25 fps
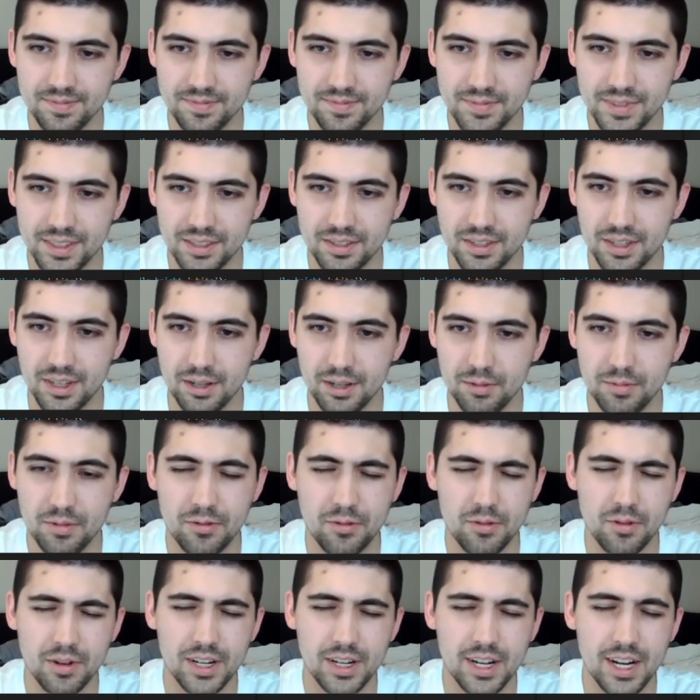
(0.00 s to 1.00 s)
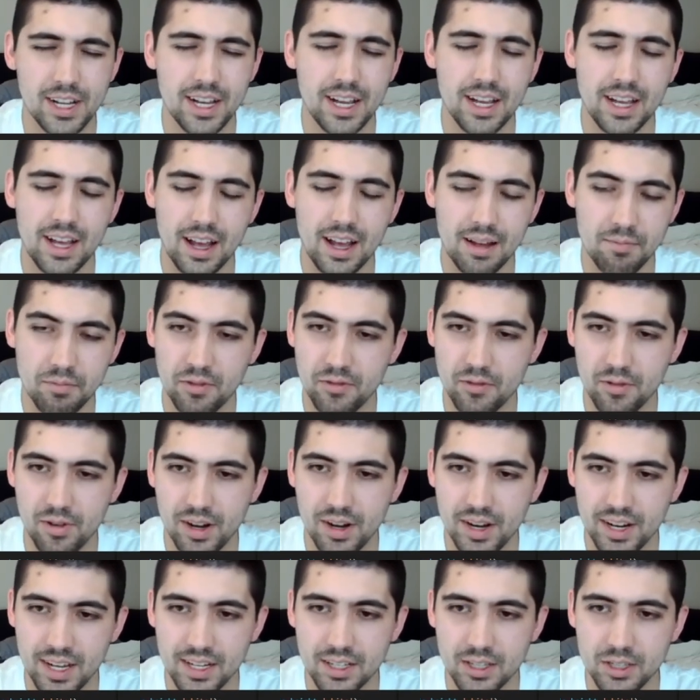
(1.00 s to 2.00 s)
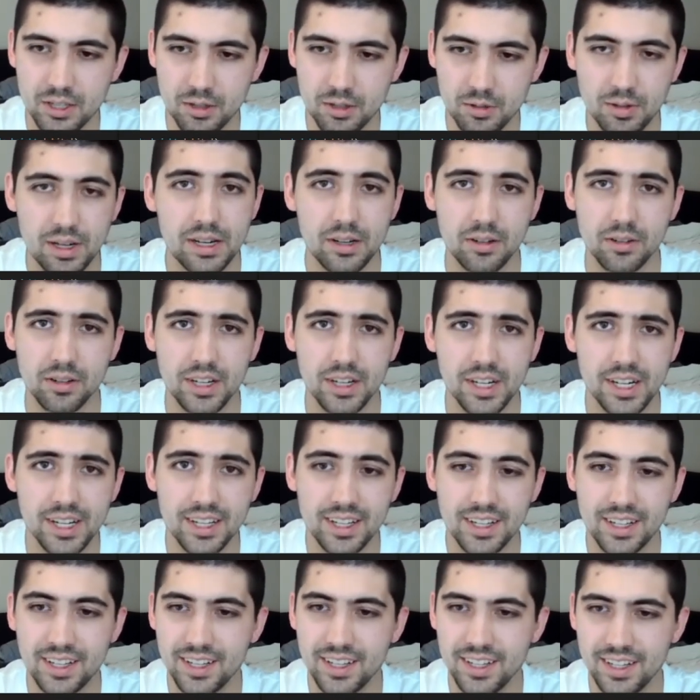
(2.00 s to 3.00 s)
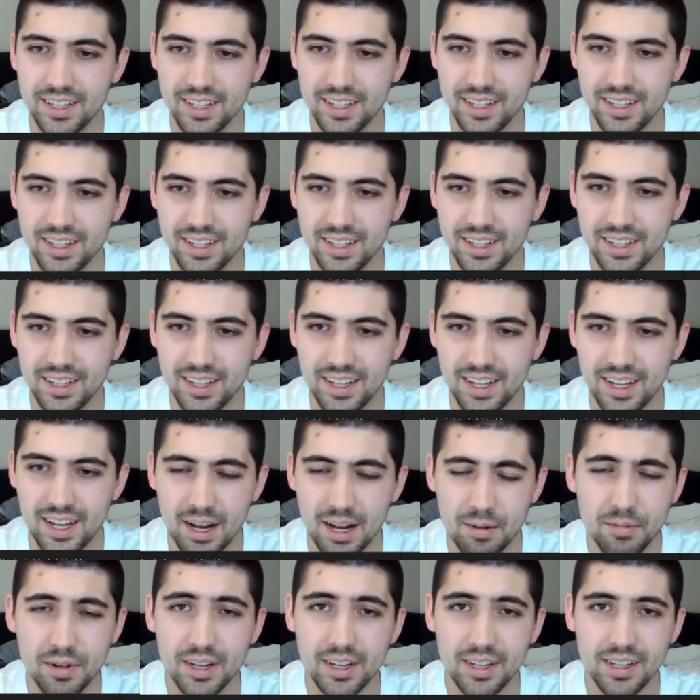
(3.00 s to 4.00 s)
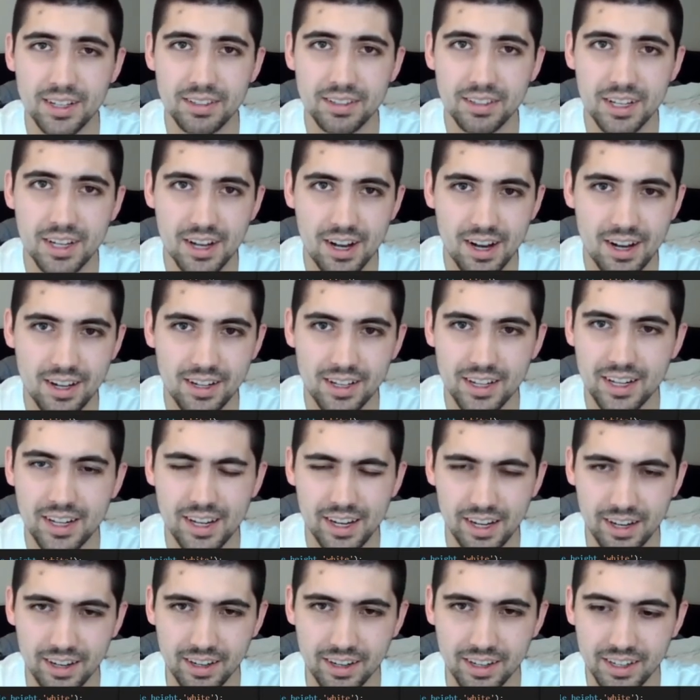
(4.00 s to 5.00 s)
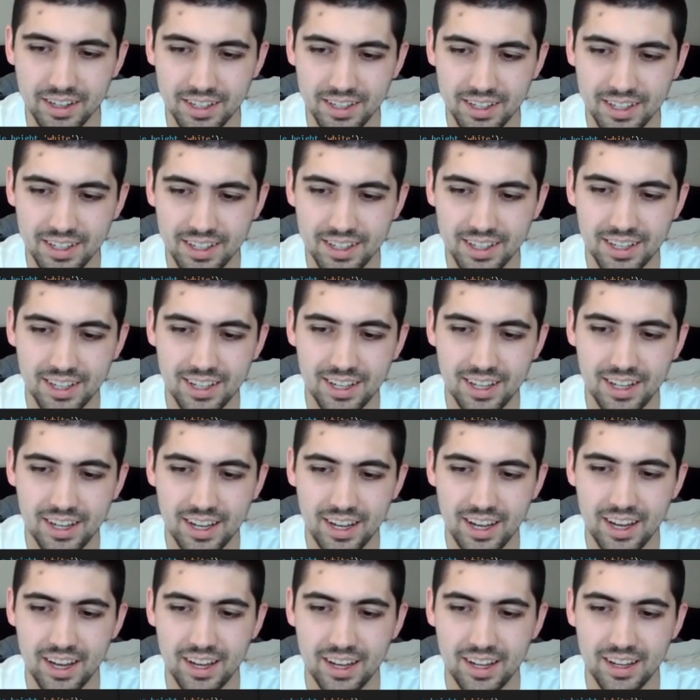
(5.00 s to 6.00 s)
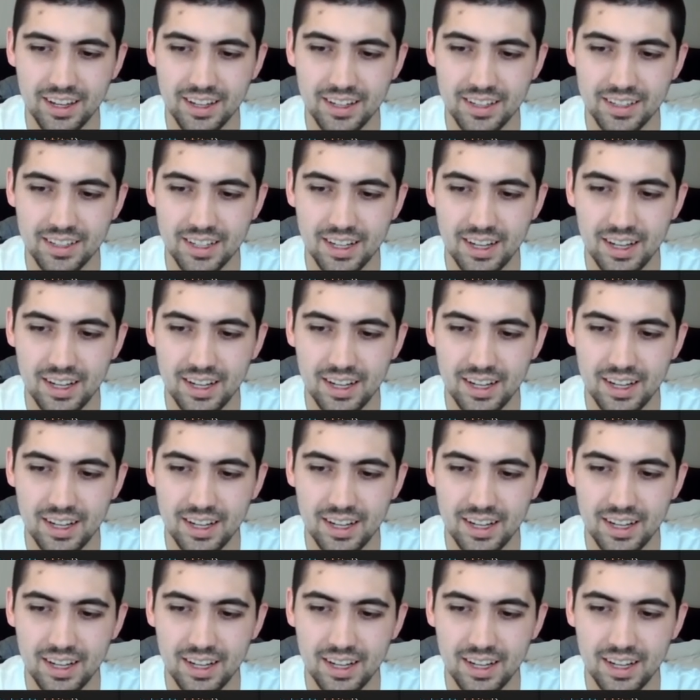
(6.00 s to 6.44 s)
So before I get too angry, I'm gonna call it here, and